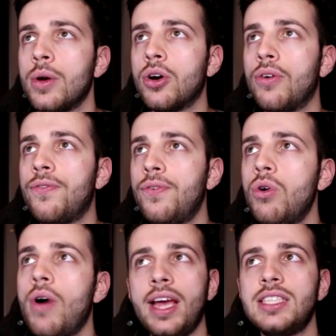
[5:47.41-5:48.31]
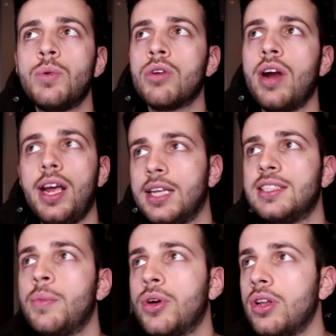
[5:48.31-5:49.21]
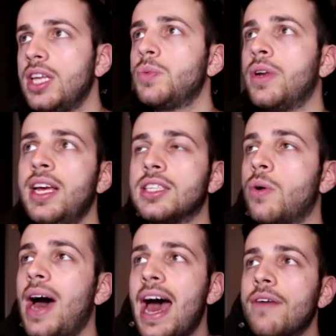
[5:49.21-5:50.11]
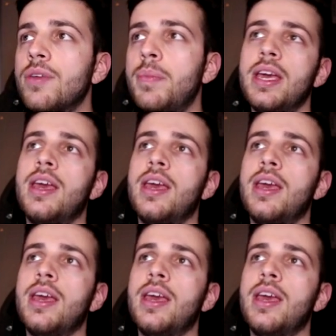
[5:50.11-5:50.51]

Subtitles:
We've got 481 rated, and we've got this one here, so I have to pick